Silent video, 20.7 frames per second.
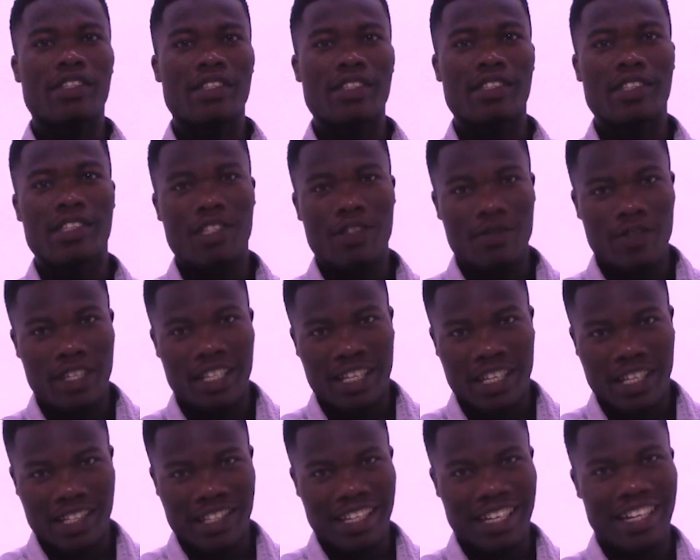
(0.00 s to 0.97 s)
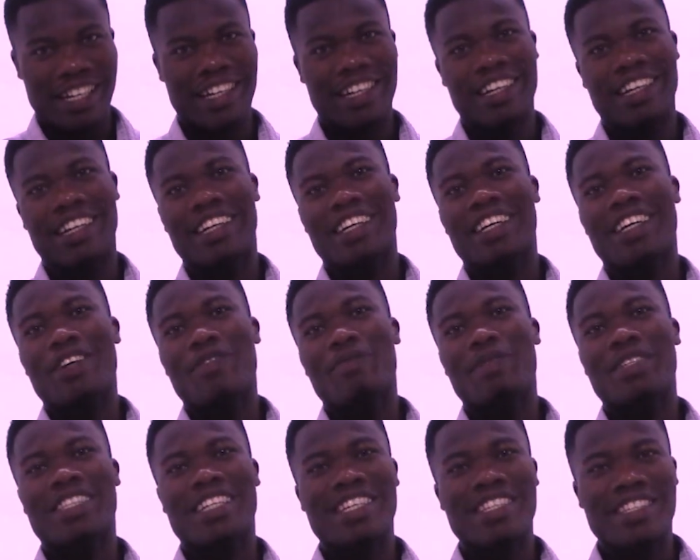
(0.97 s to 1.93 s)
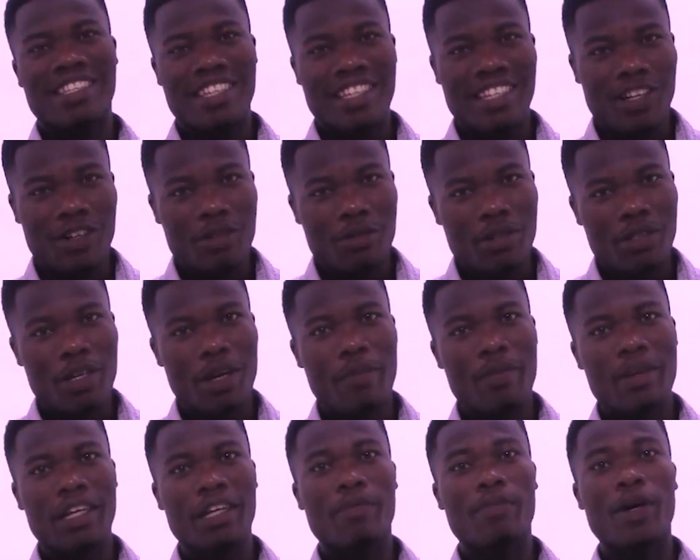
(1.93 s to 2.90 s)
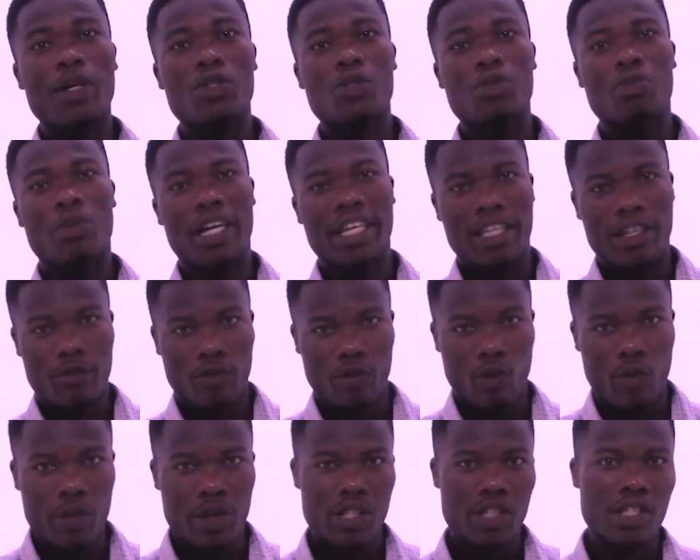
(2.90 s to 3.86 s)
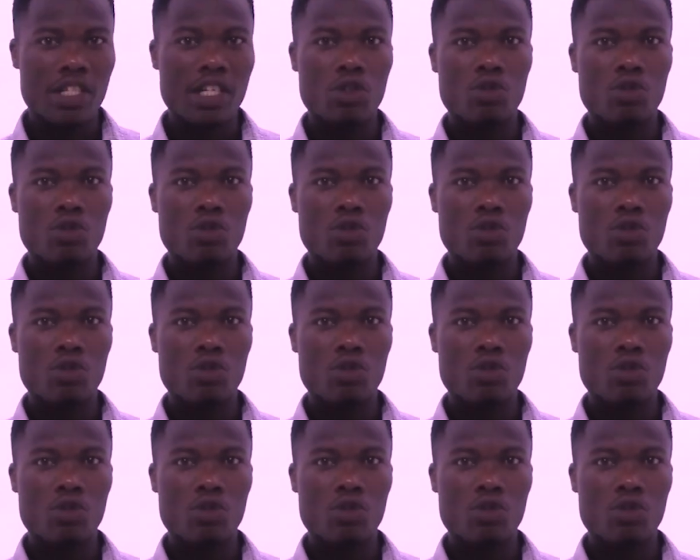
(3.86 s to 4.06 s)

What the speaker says: TV, yes, ha. We try to say the only thing I'm back to back information.